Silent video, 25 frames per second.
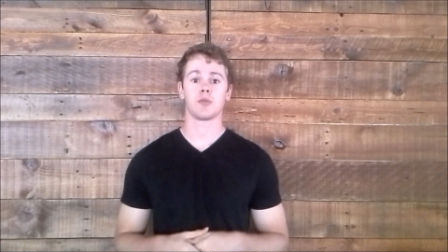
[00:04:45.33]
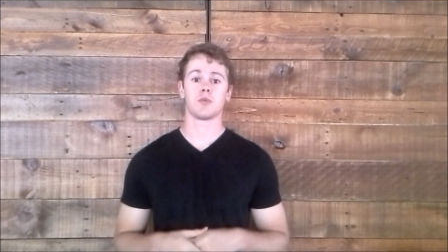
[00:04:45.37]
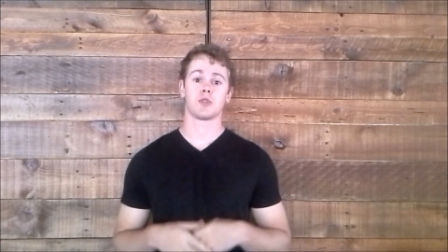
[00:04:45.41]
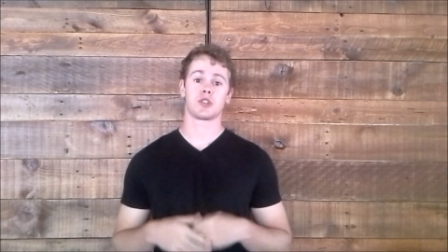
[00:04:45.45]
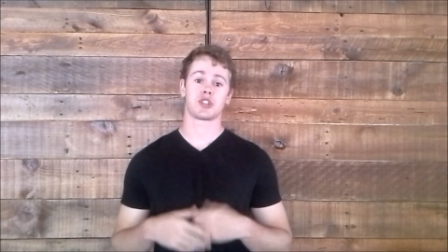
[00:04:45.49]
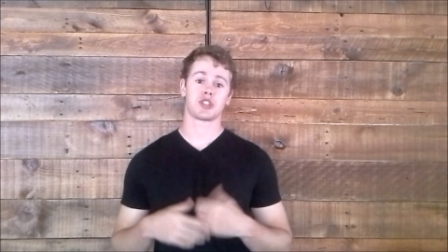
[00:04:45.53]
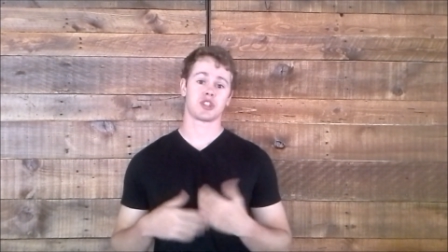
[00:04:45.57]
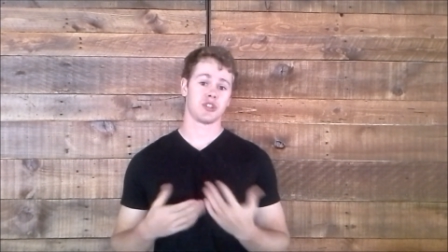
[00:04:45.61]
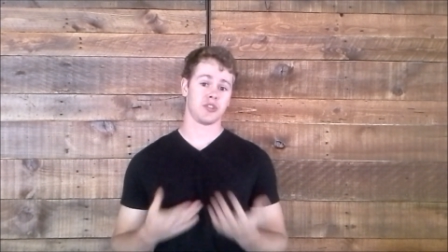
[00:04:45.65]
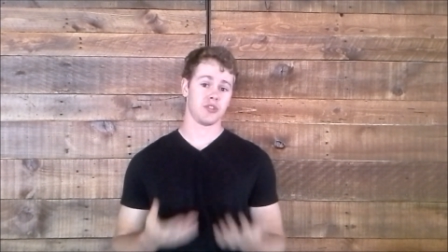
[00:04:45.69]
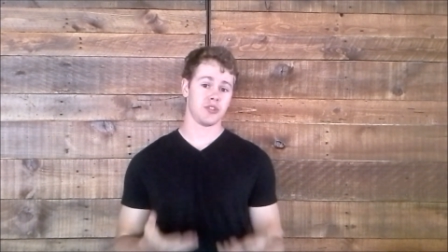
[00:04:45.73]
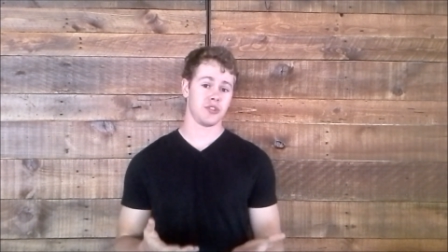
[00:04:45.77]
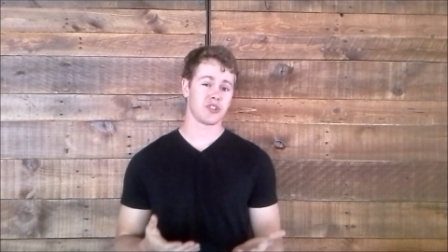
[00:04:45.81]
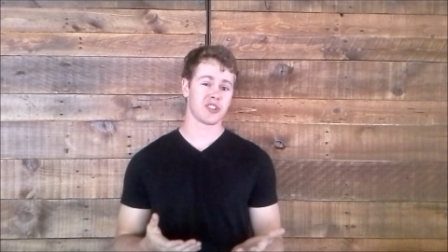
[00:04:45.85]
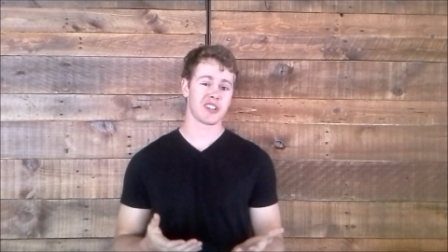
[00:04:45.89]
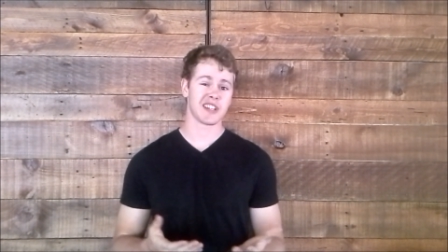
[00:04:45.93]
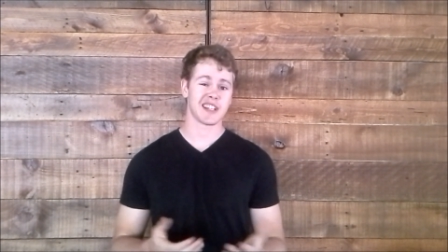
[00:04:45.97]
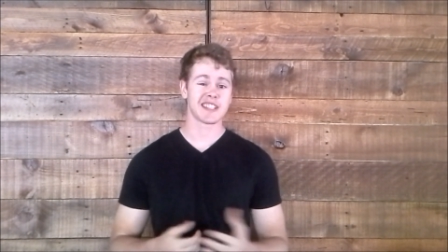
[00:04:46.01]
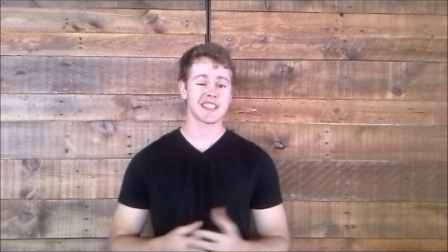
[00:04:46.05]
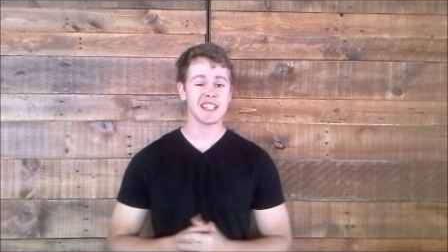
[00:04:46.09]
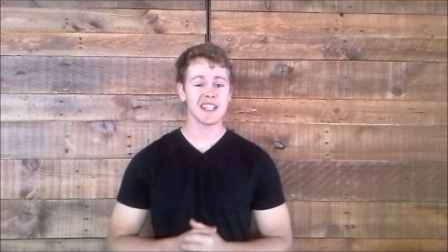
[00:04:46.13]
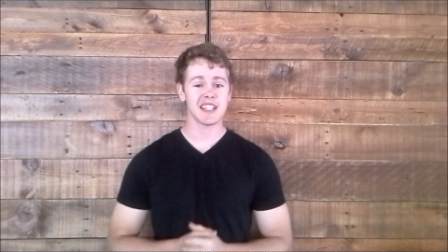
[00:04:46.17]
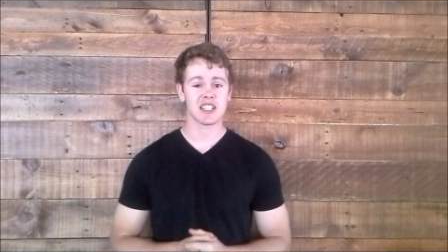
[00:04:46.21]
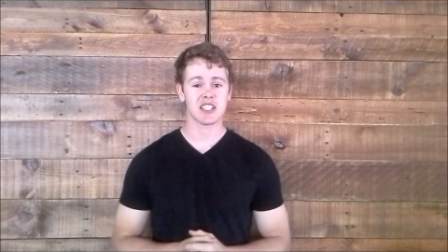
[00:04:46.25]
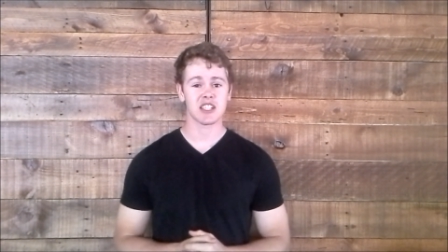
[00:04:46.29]
which you're going
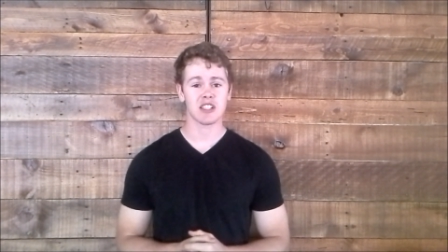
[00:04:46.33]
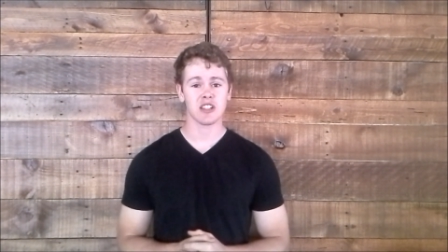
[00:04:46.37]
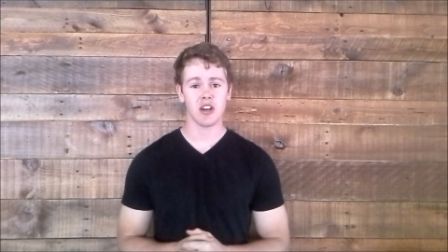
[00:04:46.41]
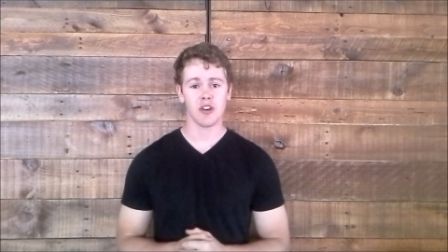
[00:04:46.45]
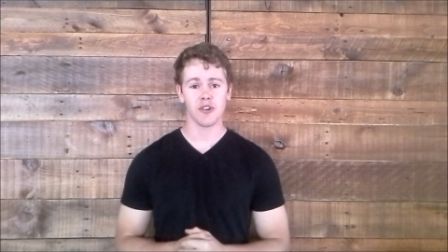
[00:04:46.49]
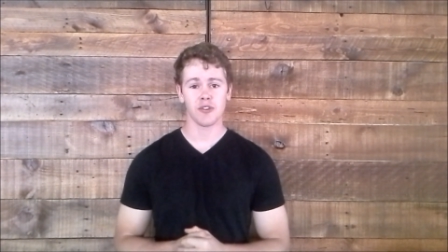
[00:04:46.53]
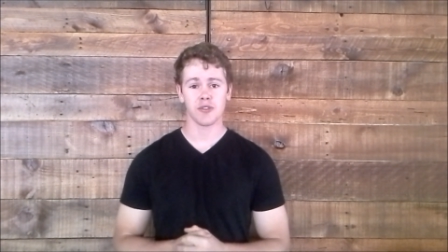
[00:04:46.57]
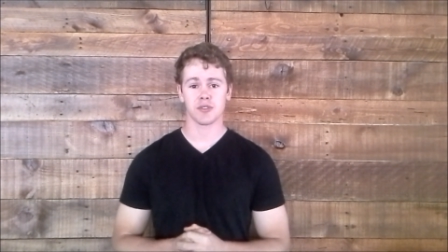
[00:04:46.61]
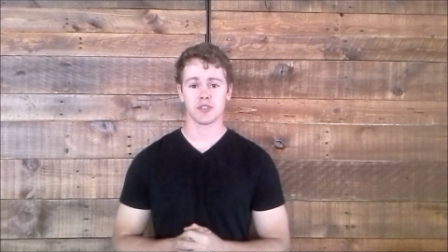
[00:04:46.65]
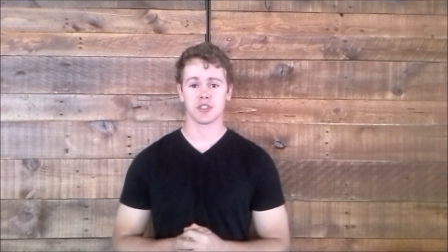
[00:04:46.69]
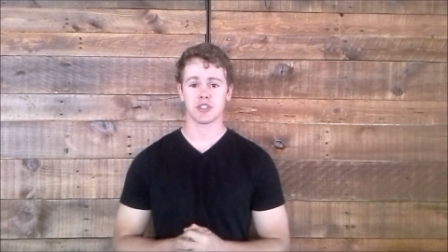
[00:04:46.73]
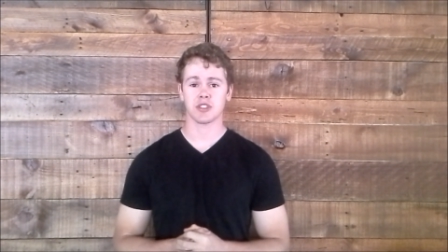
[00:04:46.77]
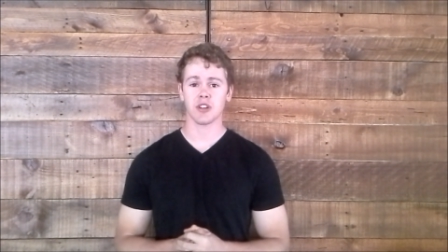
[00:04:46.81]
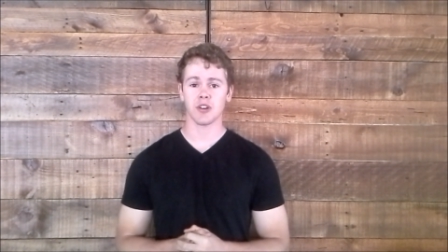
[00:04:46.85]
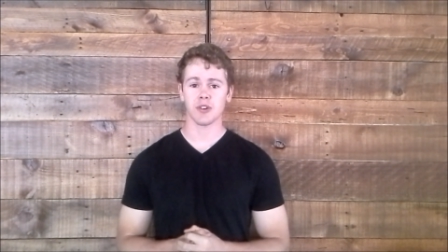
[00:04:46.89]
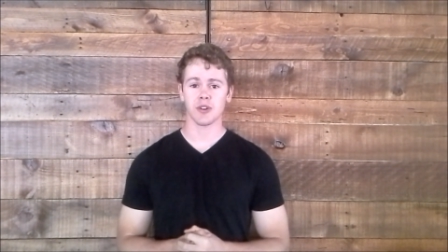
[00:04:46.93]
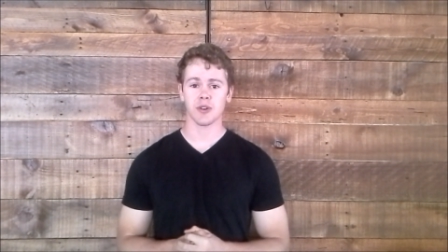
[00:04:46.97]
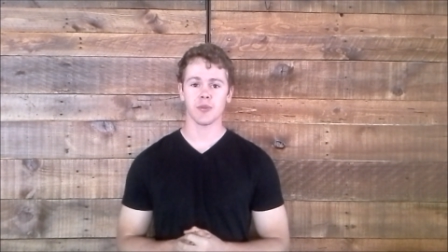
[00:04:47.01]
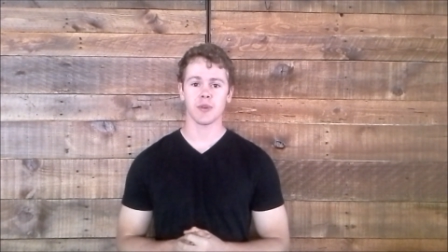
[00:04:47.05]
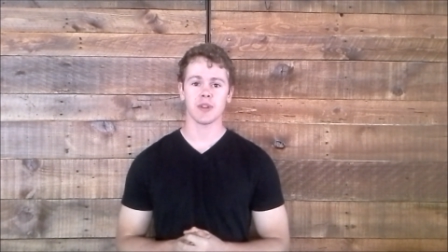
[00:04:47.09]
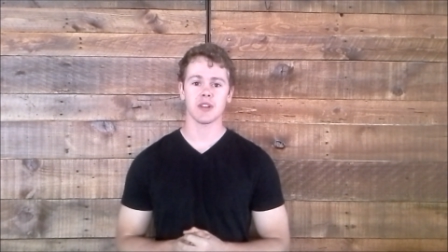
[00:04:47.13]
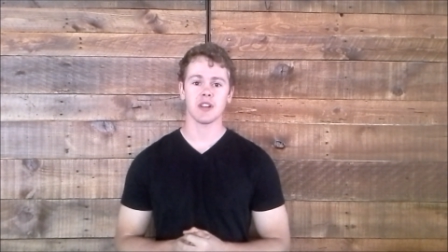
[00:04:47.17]
to see is slow to